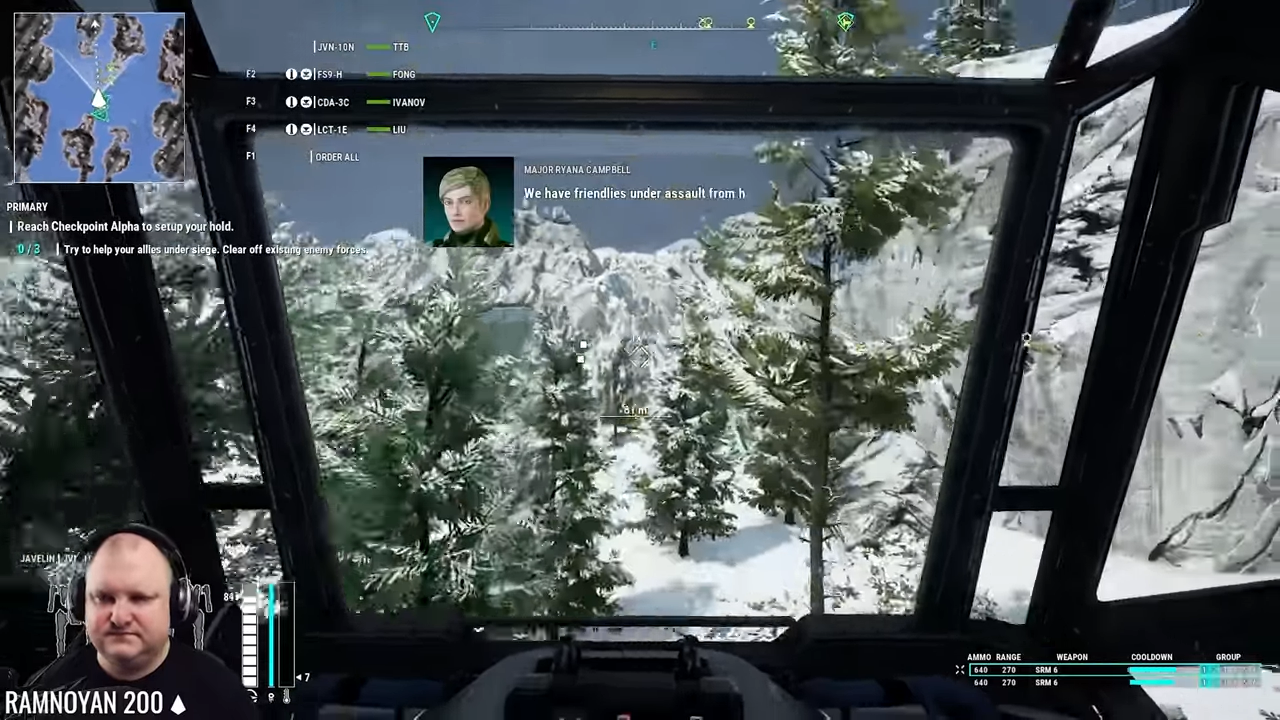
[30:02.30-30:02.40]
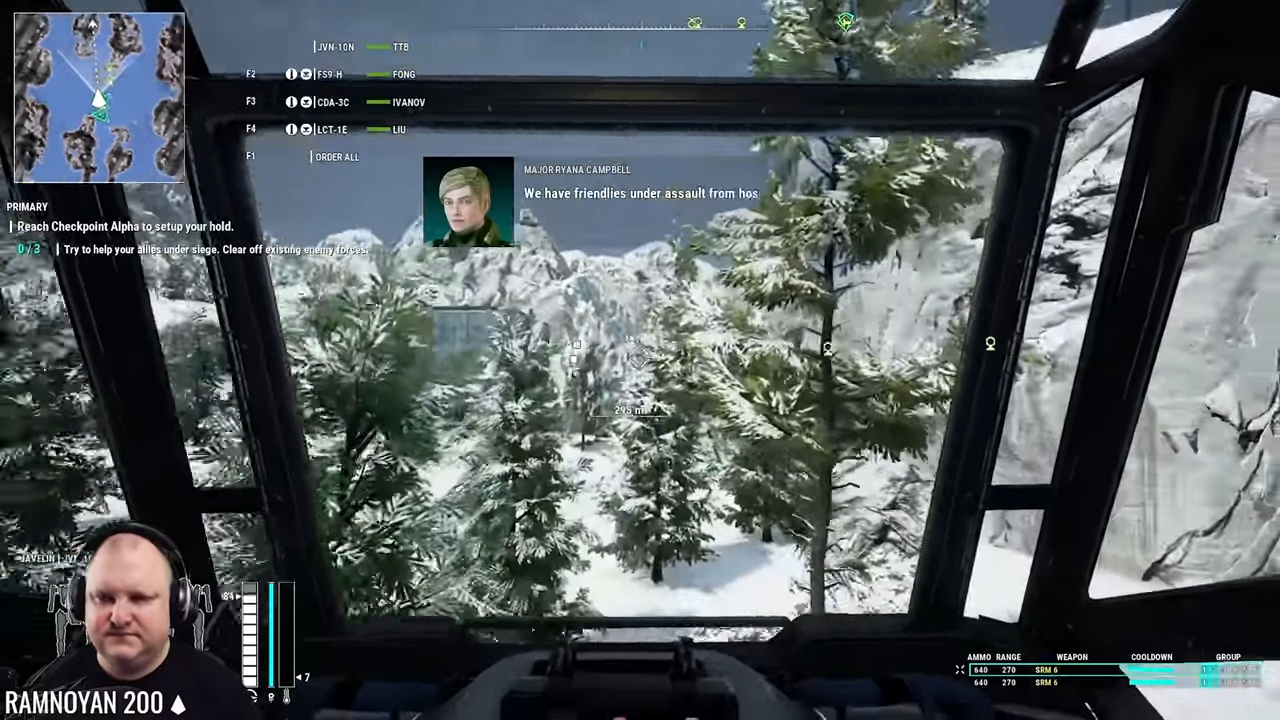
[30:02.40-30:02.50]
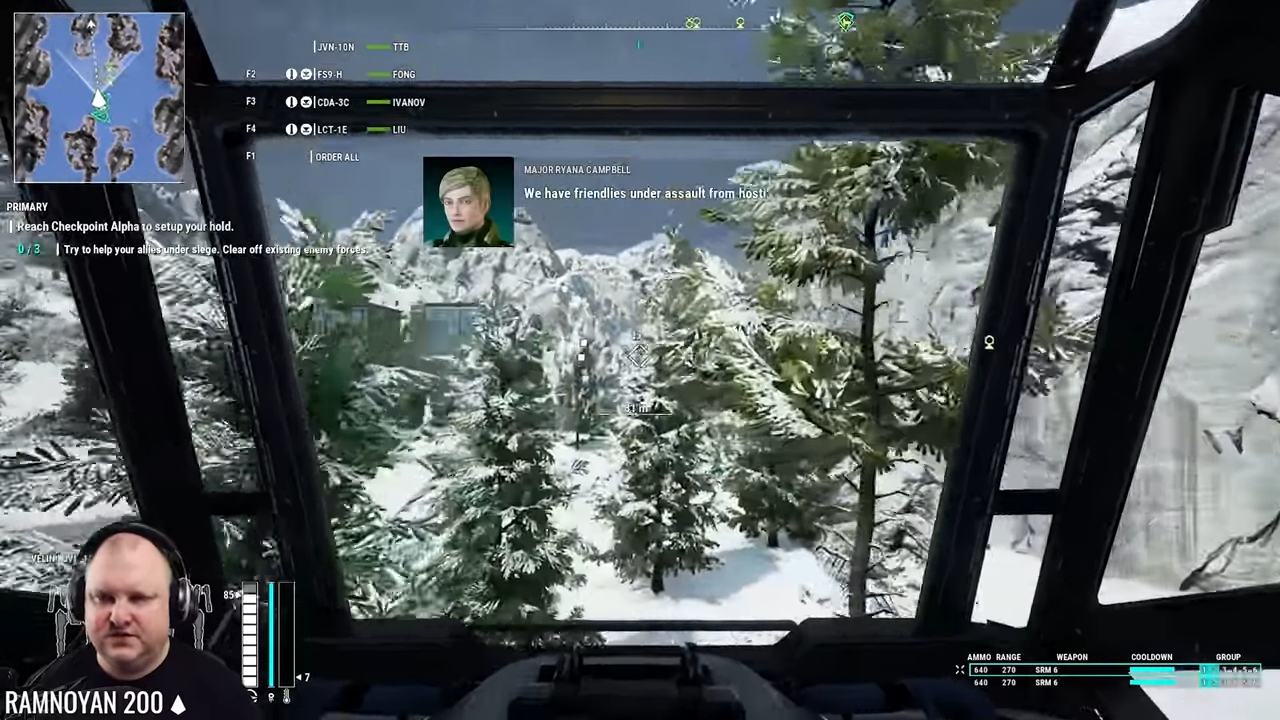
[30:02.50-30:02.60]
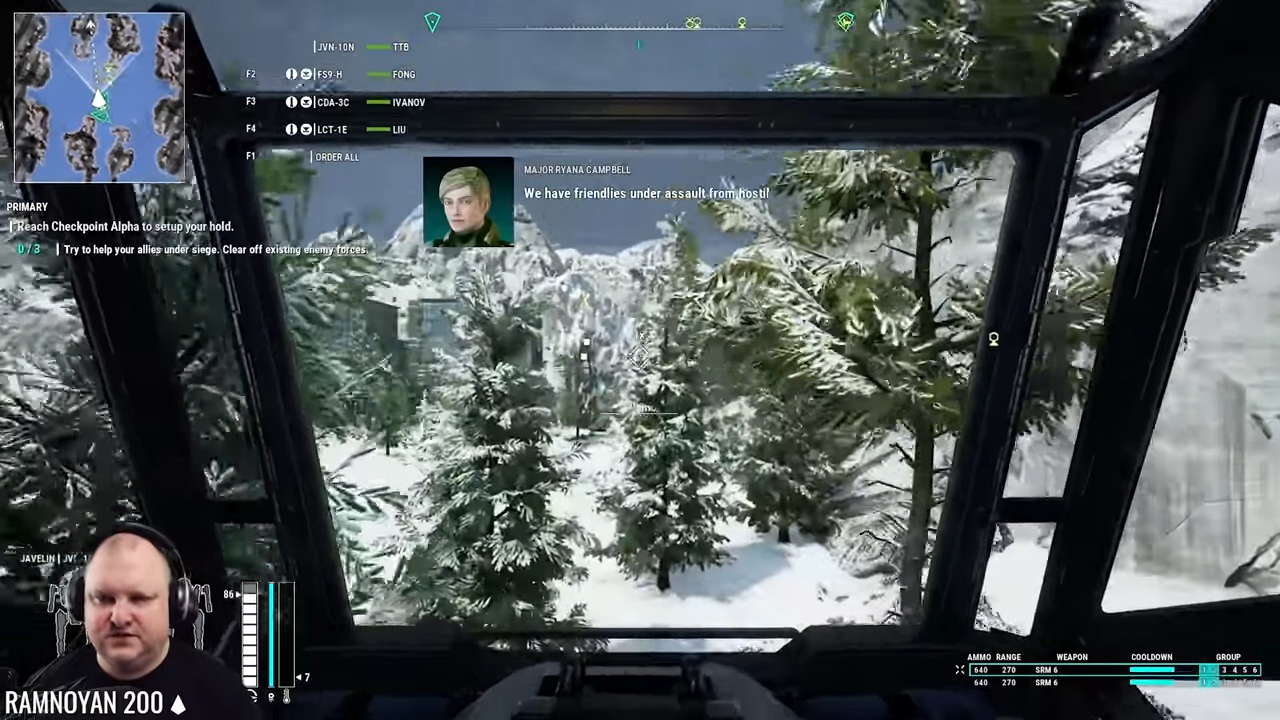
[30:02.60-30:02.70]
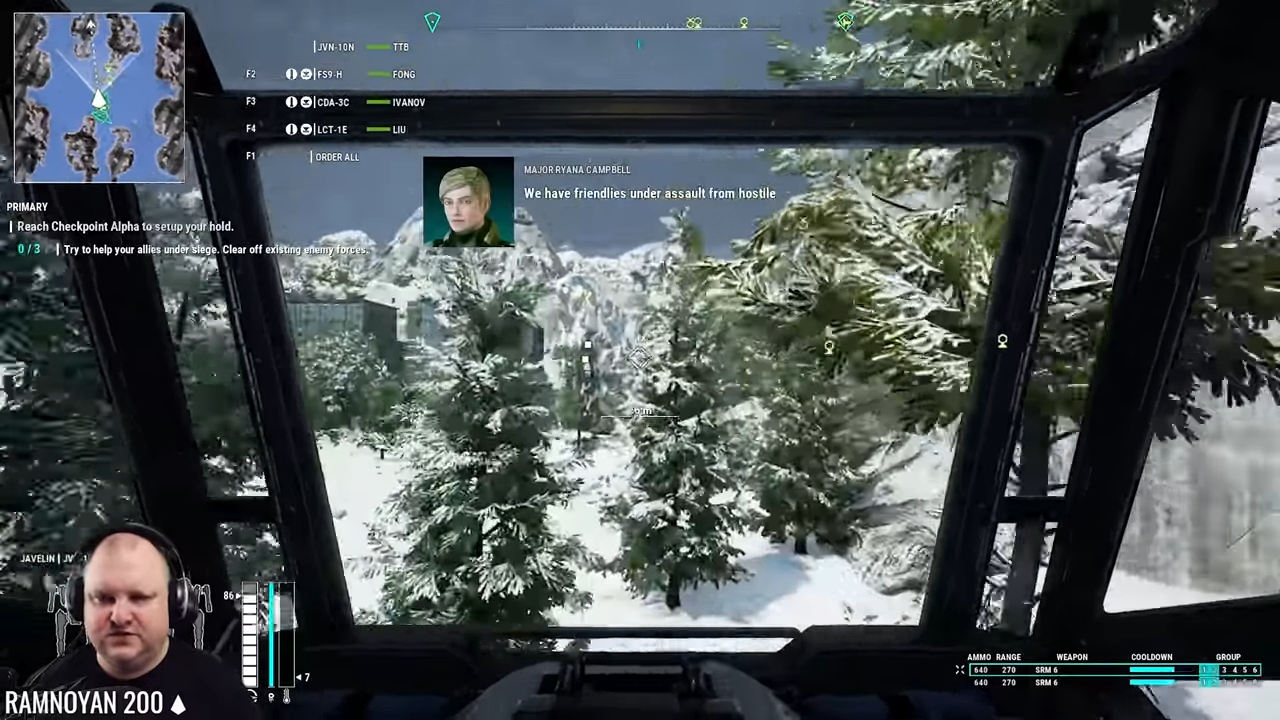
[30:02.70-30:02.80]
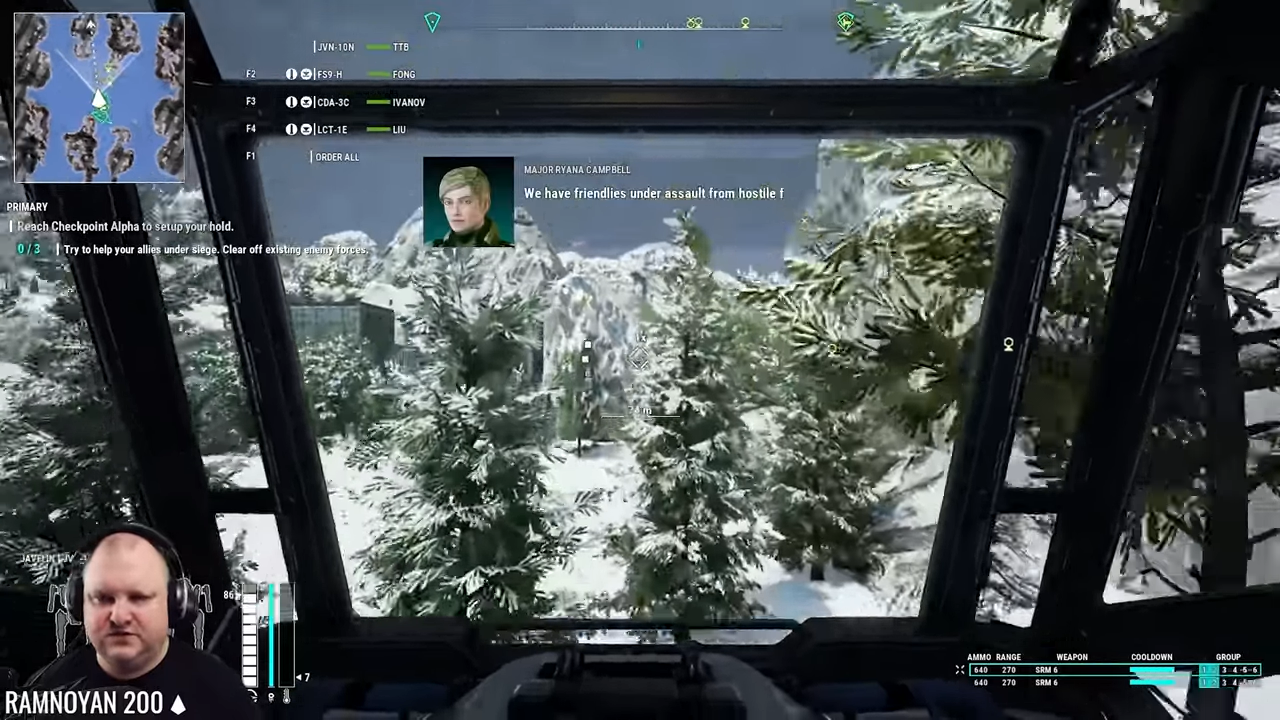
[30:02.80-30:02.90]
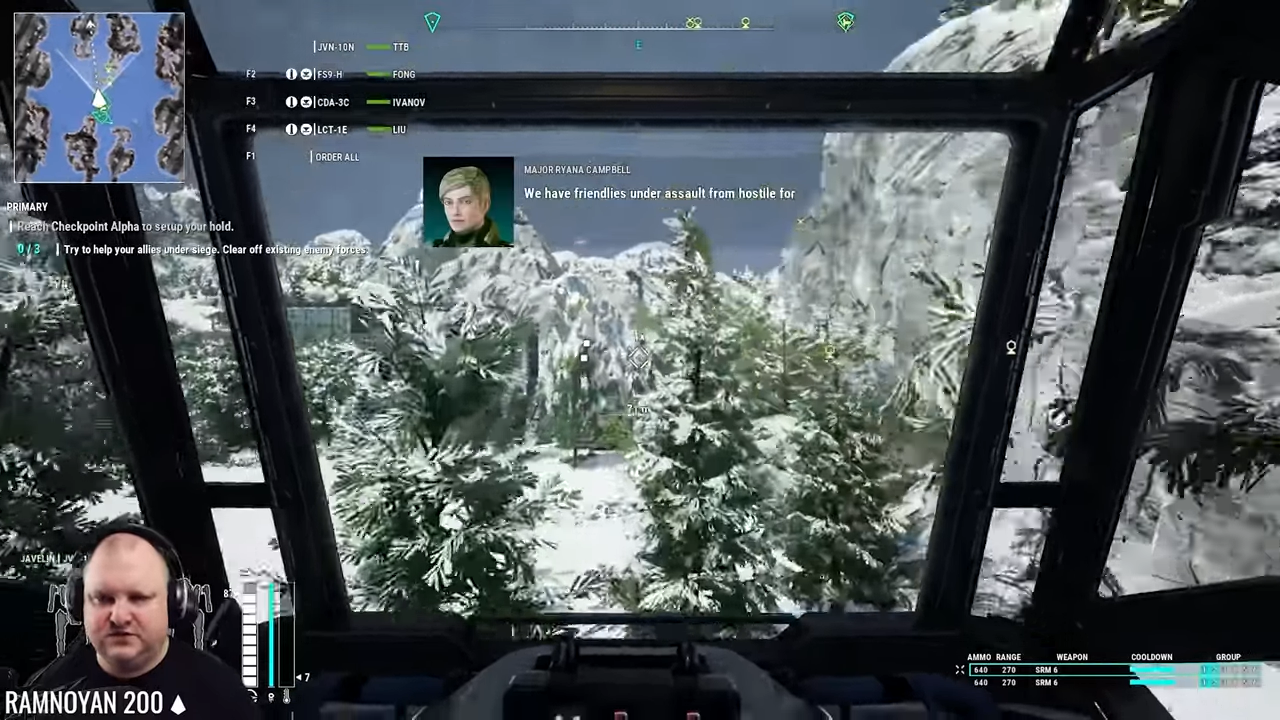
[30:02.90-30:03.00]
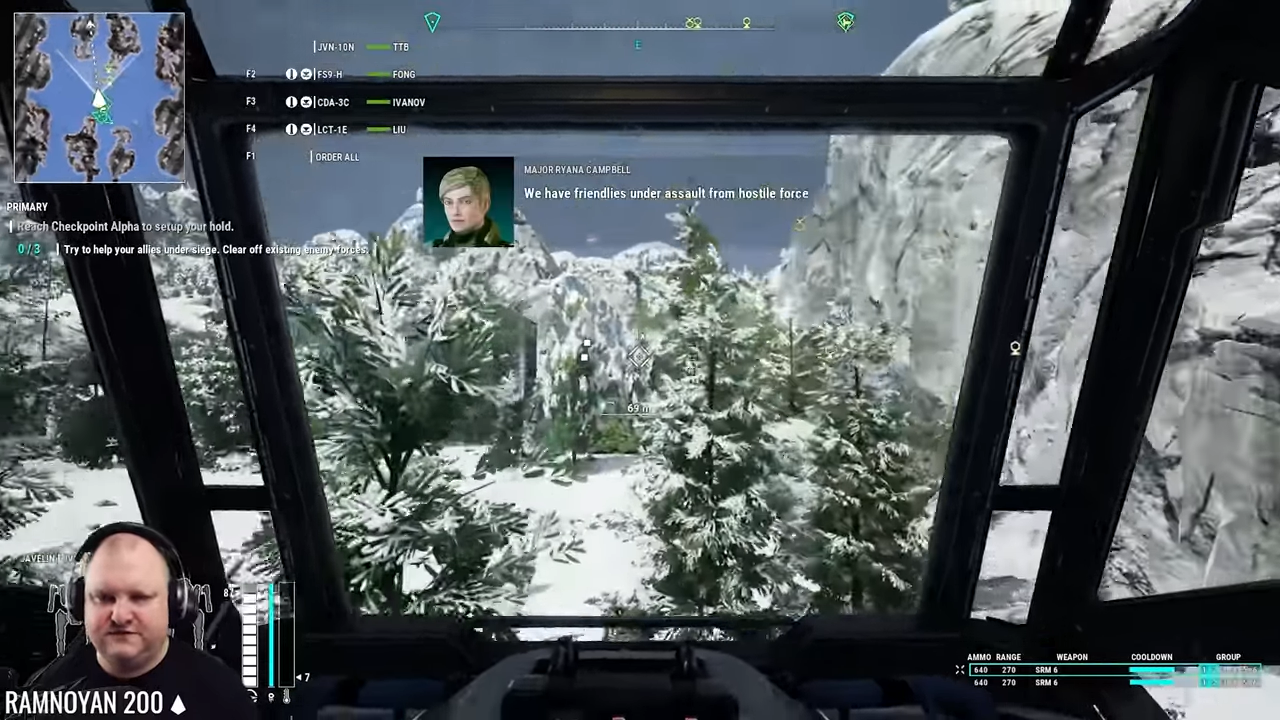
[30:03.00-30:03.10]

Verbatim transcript: No!